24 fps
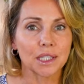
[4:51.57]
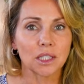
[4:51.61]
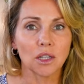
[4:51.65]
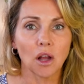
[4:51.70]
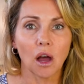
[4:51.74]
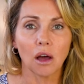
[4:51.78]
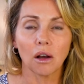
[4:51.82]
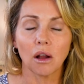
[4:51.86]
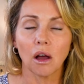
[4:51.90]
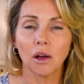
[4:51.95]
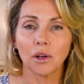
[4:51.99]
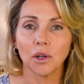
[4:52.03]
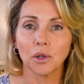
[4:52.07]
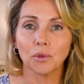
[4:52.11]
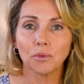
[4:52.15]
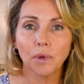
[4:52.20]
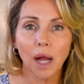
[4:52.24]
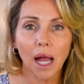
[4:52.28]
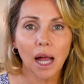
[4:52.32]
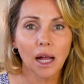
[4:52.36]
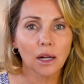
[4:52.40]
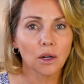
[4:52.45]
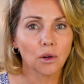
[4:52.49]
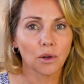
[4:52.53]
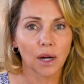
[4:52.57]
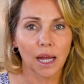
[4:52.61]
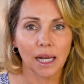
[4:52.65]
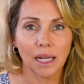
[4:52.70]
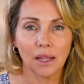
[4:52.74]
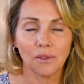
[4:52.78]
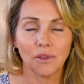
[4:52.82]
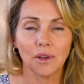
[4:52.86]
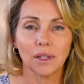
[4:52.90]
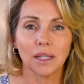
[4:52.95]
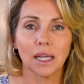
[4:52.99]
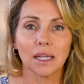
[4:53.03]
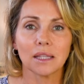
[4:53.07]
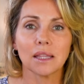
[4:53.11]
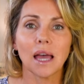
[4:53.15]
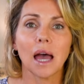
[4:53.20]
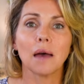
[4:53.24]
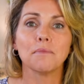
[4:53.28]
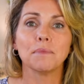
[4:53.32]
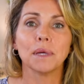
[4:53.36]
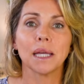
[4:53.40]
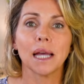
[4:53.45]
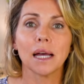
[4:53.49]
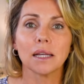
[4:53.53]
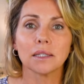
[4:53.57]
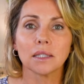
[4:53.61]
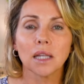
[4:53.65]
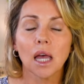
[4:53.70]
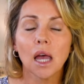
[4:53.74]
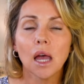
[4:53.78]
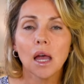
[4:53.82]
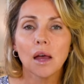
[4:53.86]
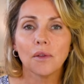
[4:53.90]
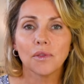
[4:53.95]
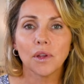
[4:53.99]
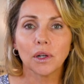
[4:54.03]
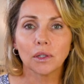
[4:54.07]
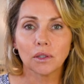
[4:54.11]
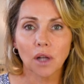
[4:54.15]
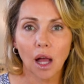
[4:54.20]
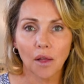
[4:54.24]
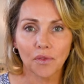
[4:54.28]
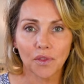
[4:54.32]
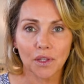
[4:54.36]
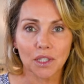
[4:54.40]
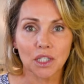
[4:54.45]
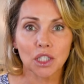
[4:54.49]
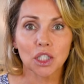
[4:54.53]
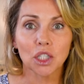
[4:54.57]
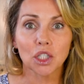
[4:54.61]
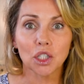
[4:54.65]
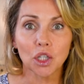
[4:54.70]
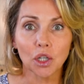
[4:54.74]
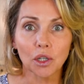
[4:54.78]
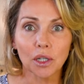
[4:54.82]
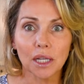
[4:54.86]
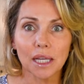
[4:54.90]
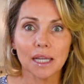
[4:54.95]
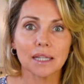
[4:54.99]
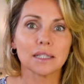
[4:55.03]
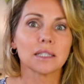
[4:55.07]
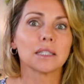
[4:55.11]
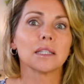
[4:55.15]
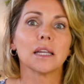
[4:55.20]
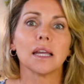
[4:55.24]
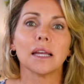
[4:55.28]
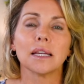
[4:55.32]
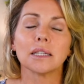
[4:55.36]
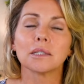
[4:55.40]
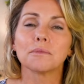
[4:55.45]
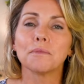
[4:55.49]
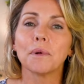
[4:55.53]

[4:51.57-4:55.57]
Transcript: not on a rug or anything like that, because they're not the sturdiest things,